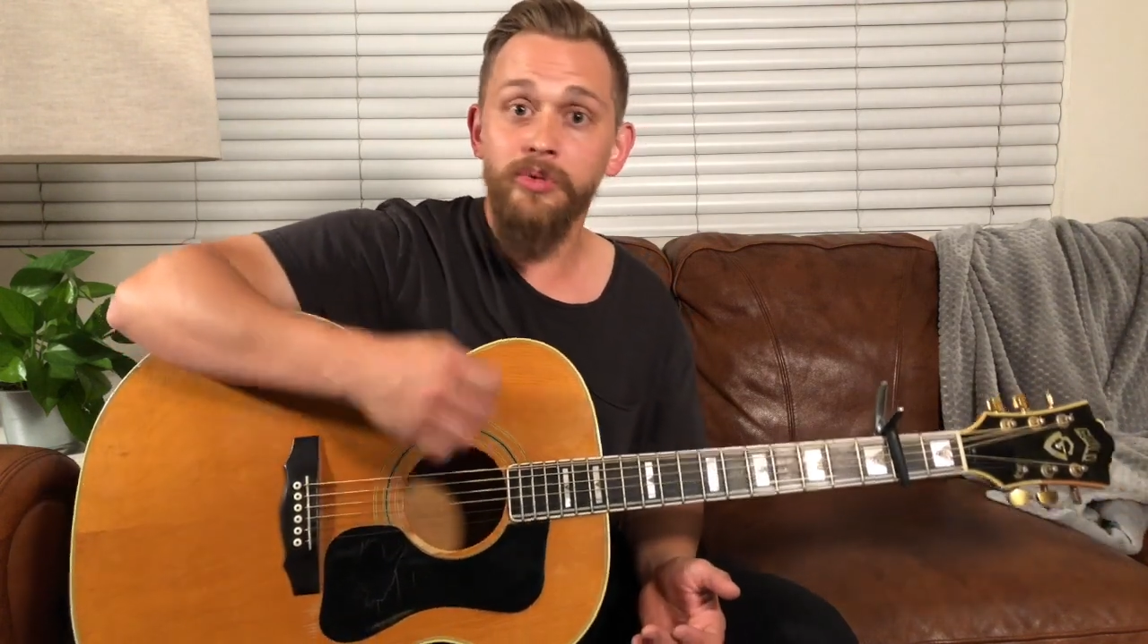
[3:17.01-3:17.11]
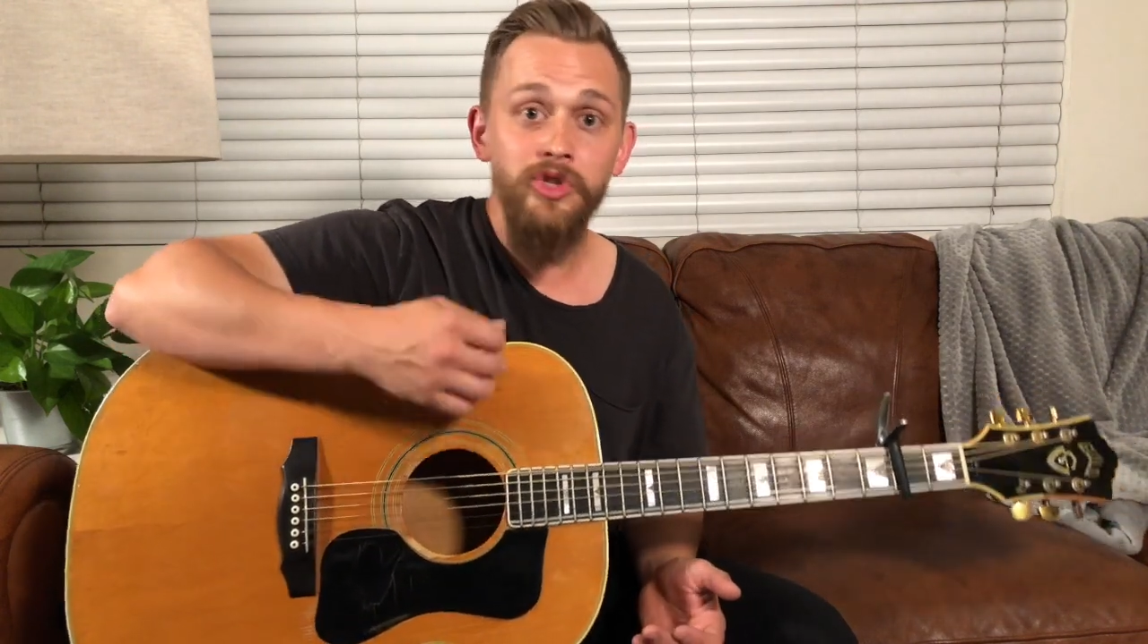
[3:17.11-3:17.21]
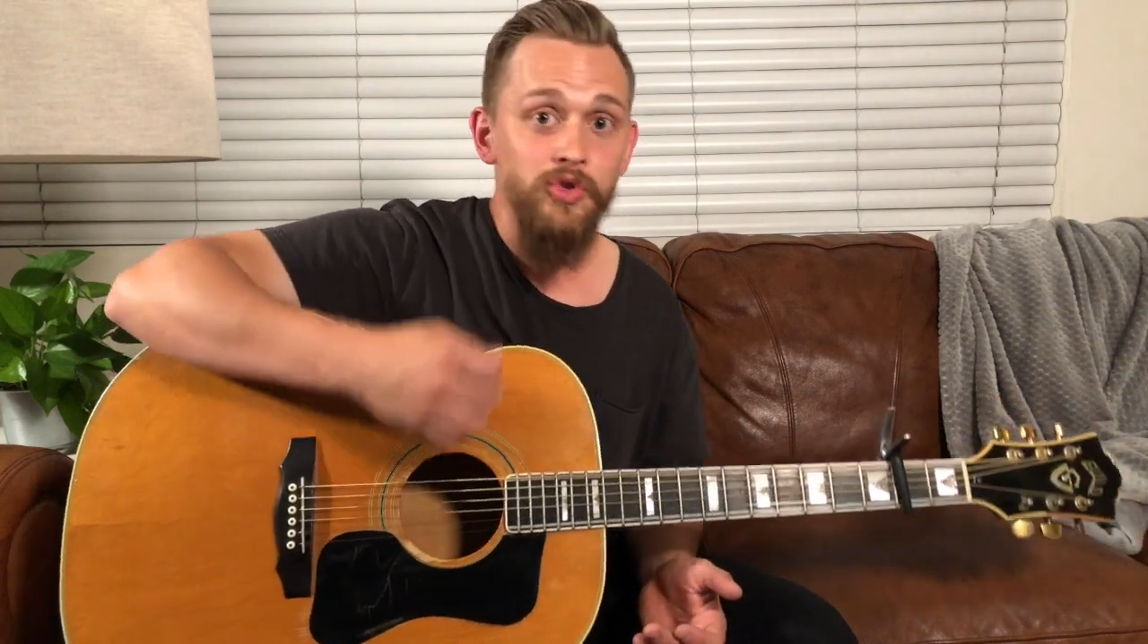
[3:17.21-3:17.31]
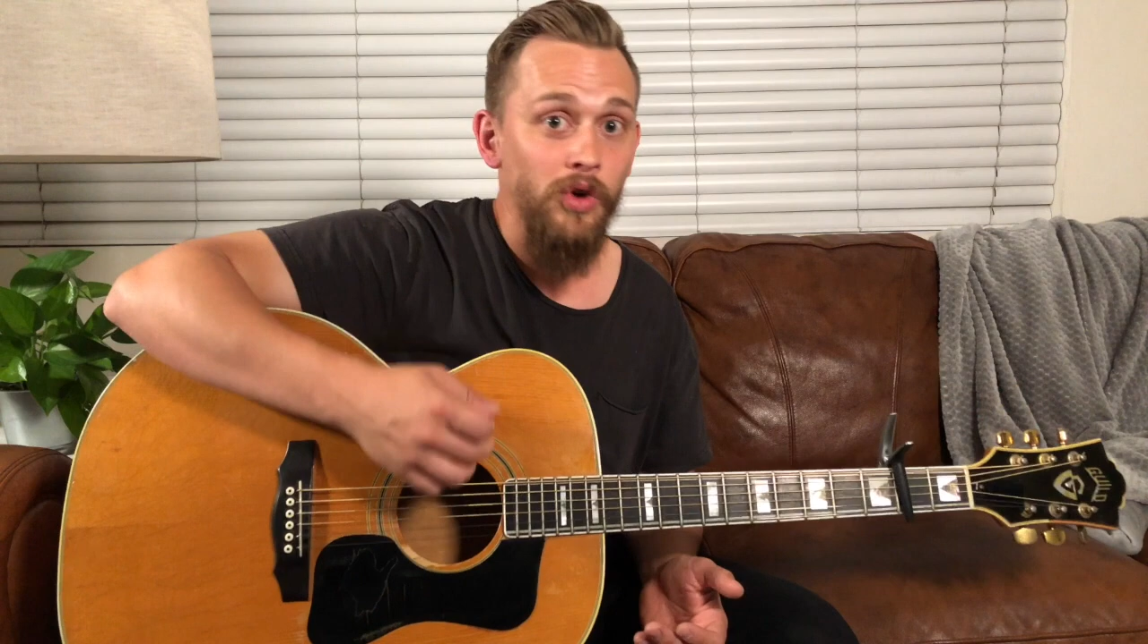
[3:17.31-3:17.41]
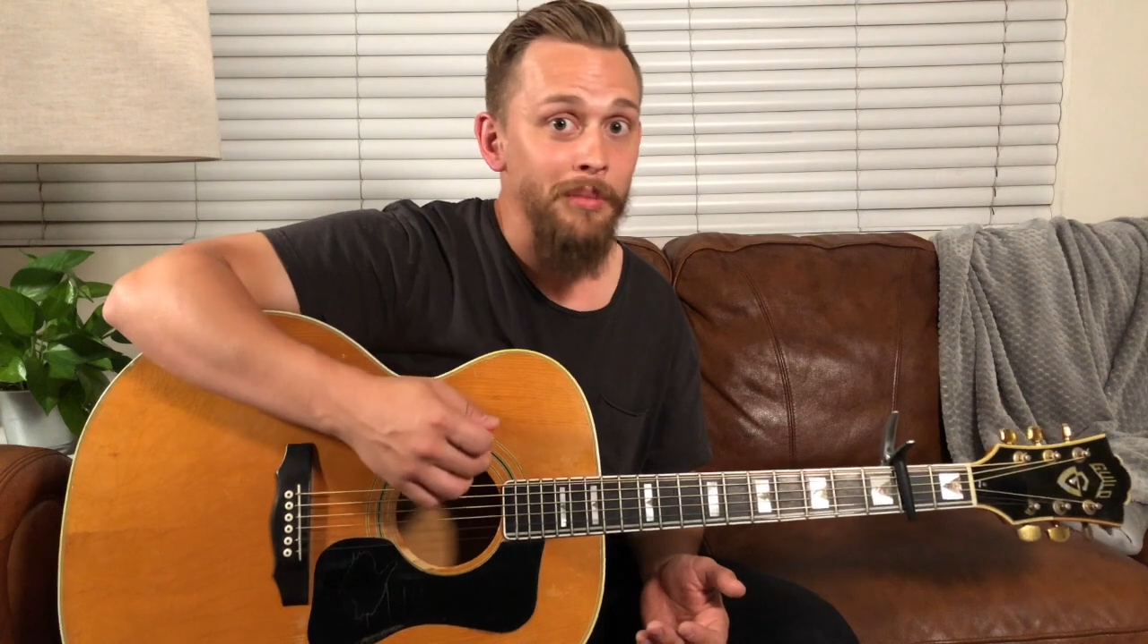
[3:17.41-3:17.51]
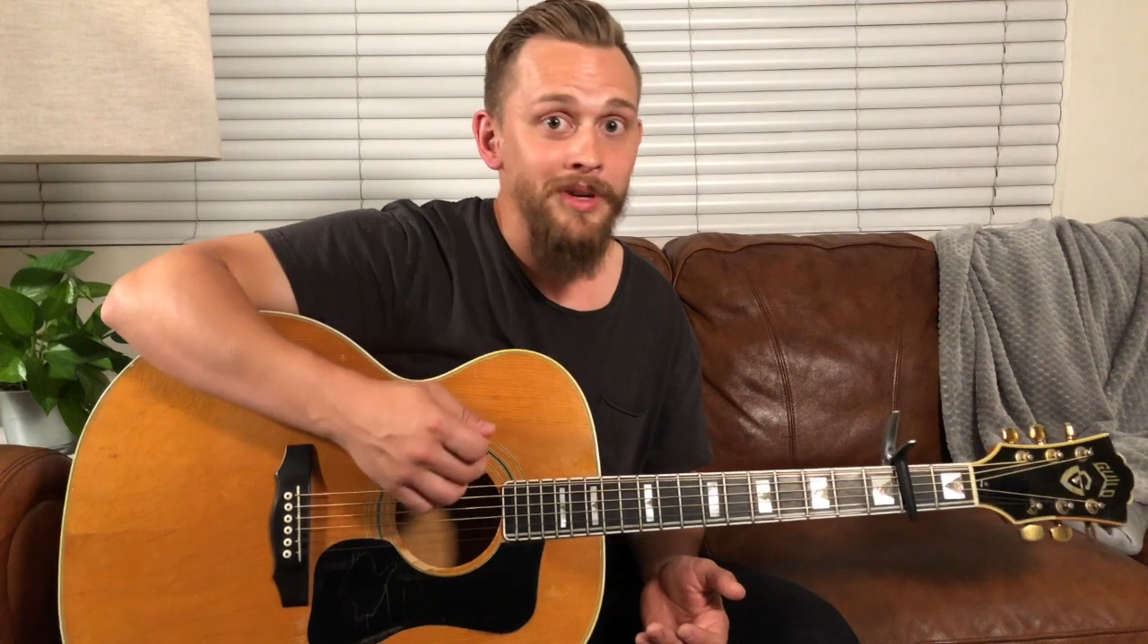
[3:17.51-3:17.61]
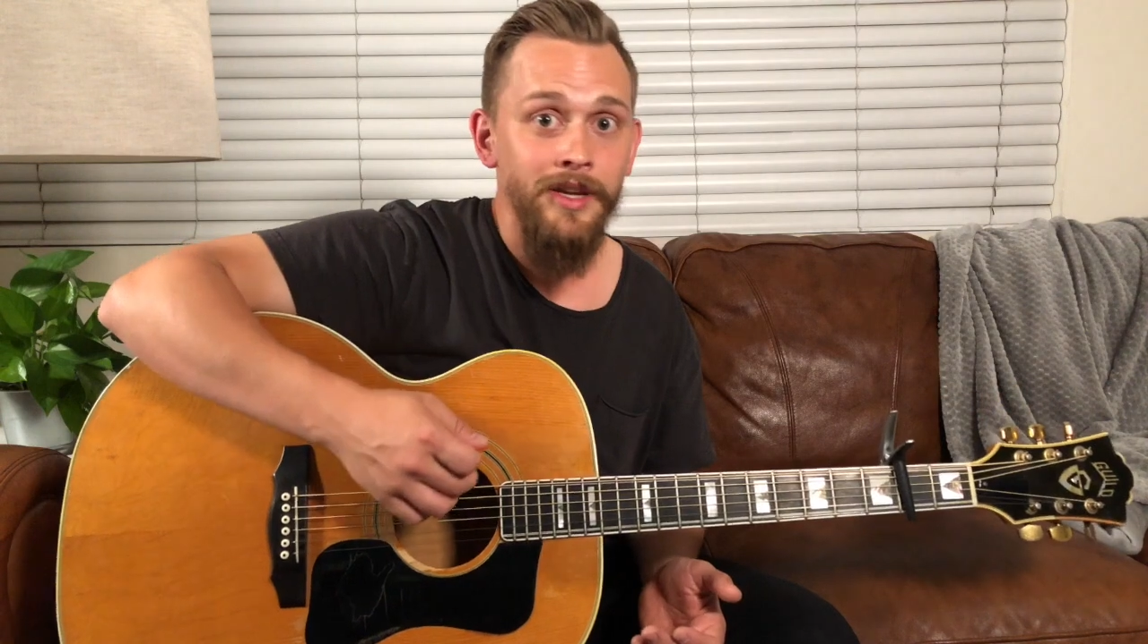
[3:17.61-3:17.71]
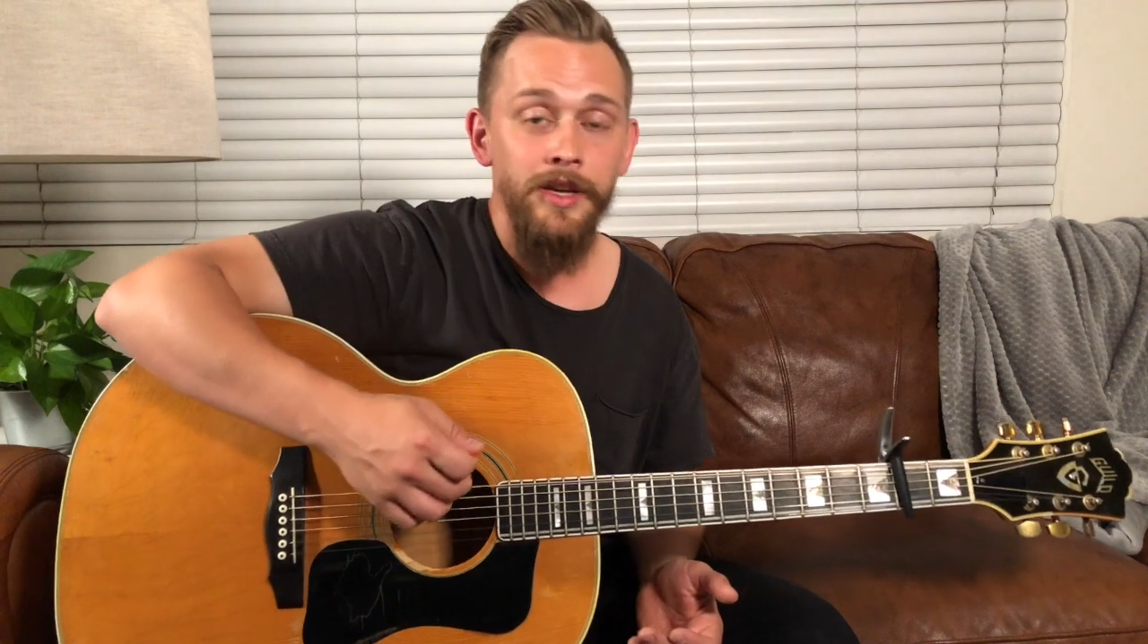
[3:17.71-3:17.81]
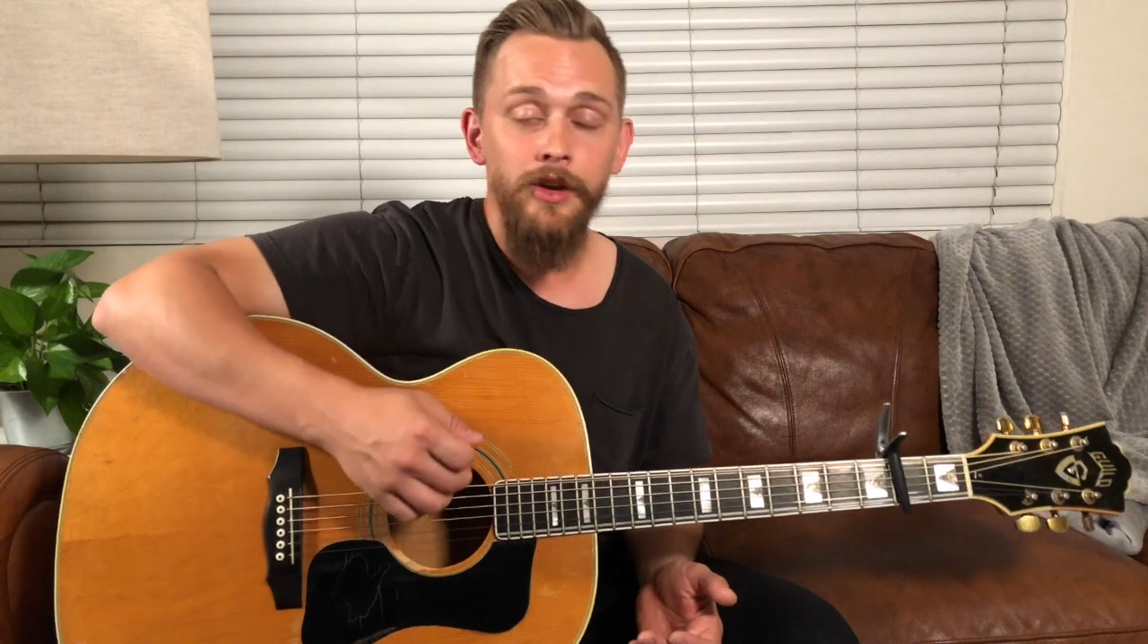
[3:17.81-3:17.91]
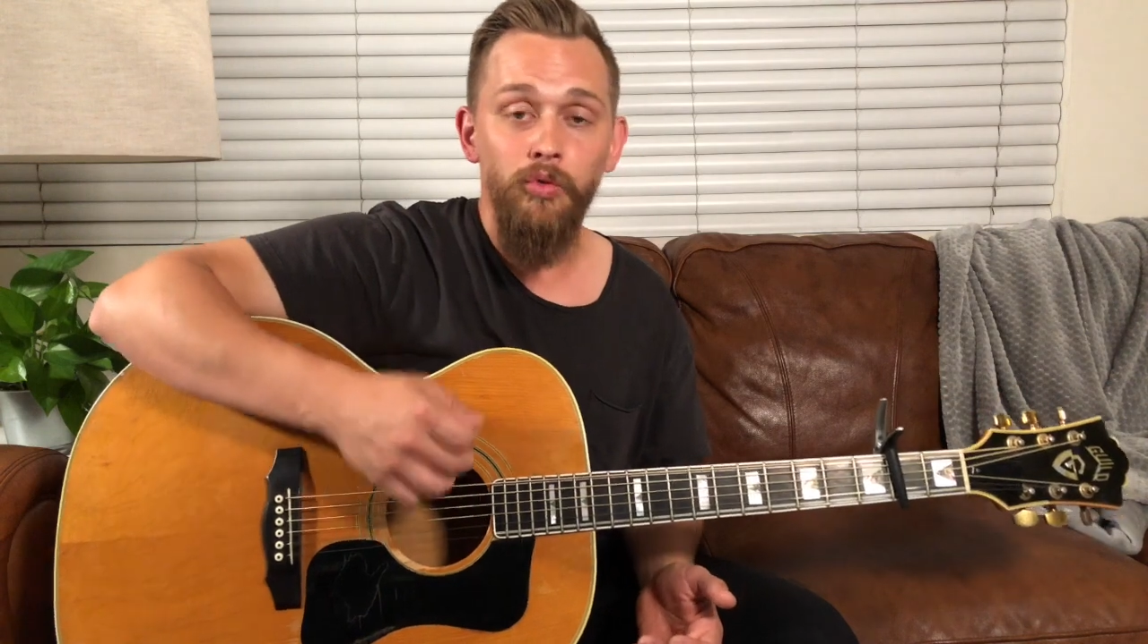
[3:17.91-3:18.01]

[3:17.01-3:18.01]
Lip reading: strumming it